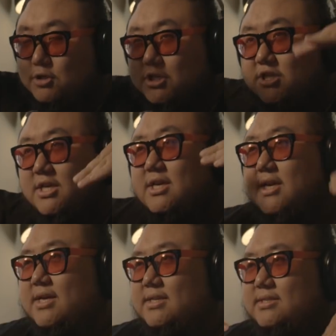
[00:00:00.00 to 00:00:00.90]
she
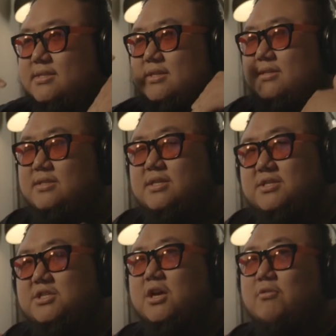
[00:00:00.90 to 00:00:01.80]
is
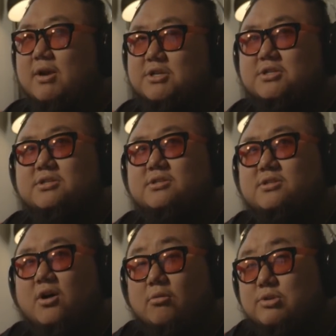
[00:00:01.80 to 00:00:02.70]
this
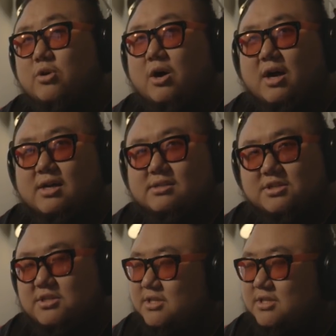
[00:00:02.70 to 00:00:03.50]
generation's Chungha.